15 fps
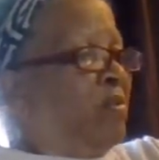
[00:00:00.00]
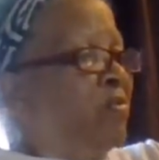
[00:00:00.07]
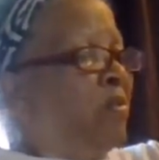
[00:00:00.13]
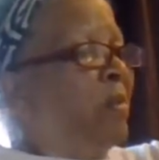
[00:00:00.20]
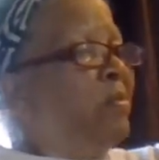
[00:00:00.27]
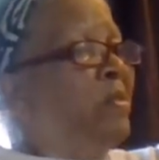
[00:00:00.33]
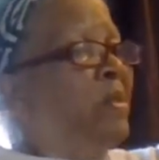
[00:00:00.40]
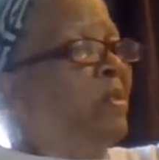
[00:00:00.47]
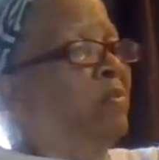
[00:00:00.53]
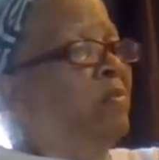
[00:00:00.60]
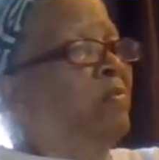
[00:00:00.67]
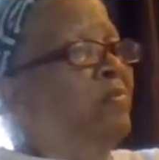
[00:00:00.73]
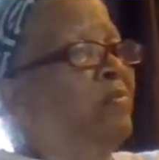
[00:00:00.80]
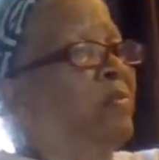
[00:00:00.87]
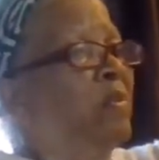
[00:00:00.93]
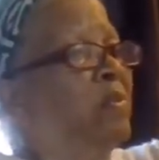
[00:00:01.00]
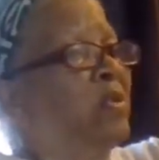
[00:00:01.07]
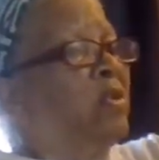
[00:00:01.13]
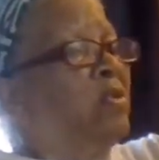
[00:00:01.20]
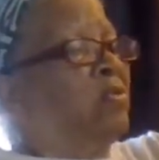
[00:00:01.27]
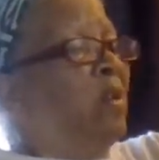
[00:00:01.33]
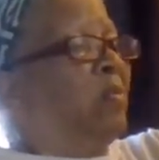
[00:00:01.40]
Drop it down. I'm
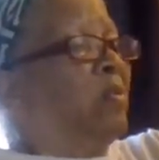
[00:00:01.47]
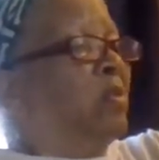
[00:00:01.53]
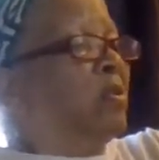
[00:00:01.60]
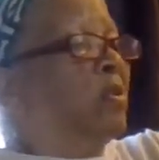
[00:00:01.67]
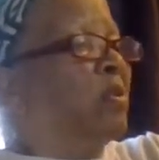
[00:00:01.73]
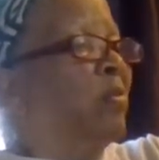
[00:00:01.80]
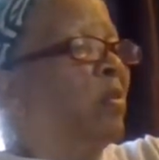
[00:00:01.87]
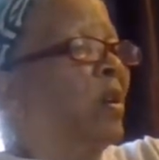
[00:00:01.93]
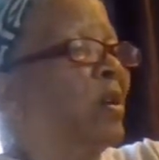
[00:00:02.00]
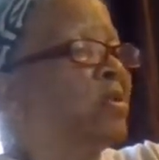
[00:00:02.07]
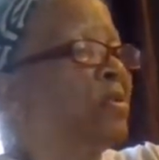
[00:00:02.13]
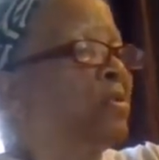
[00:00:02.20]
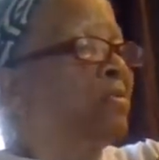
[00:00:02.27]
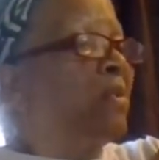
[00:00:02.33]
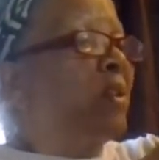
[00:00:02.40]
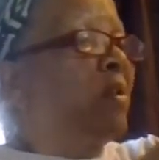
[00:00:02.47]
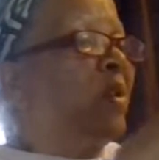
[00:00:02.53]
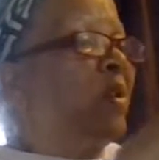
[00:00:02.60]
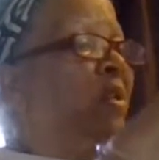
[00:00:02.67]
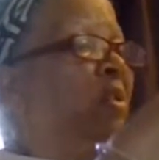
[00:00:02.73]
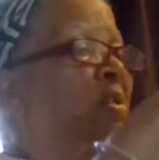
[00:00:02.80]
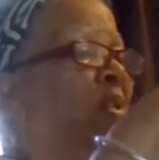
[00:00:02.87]
dropping it in this box in the right
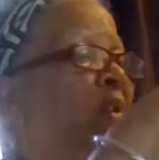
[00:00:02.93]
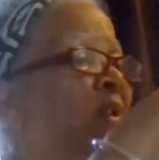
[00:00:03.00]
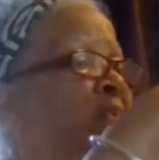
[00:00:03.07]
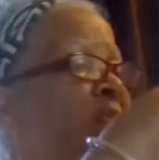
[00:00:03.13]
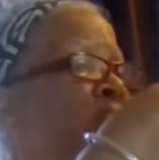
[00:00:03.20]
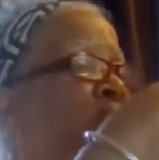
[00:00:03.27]
way because I got this